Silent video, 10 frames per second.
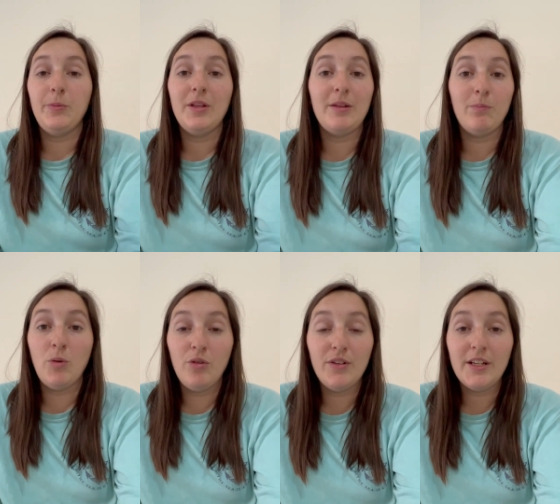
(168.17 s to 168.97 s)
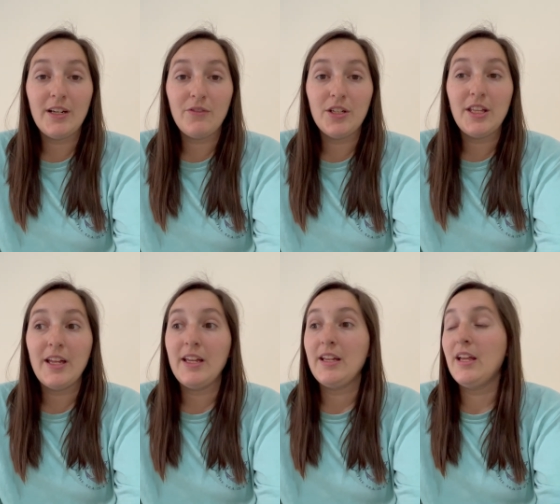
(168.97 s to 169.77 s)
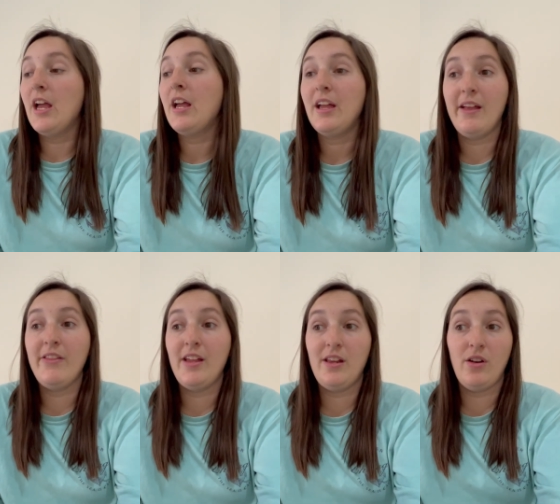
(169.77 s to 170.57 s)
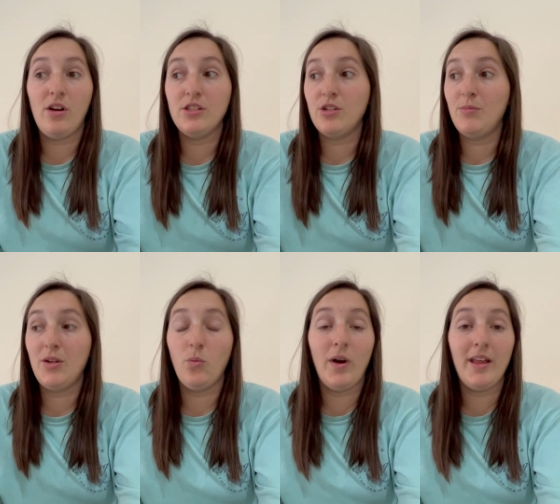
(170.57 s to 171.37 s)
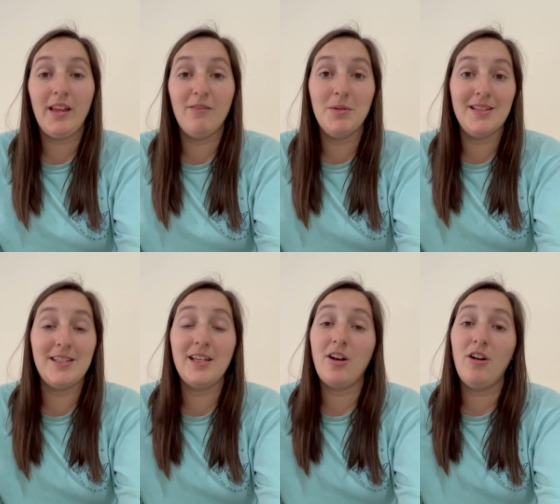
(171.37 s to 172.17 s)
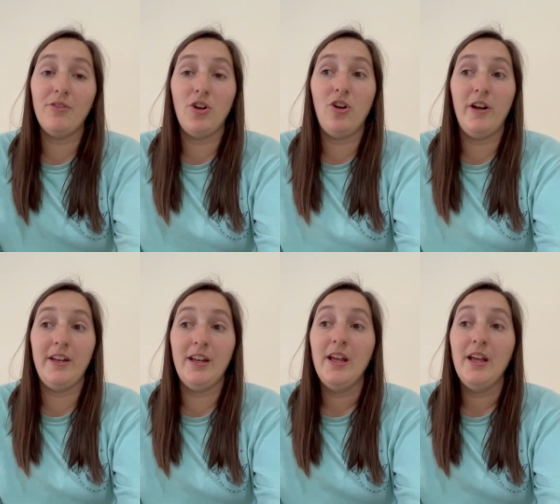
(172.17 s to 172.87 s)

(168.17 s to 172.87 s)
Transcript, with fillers: with moving and everything. And then also me and Riley have been sick off and on.